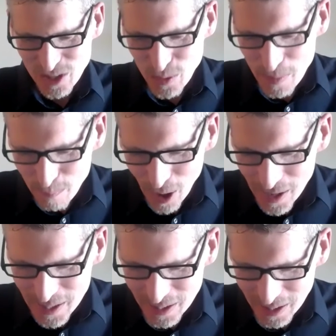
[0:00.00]
To
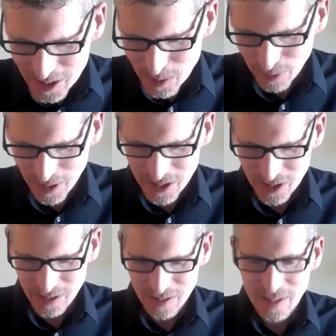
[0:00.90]
embody God's
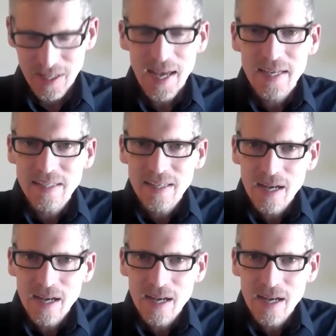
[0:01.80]
blessing and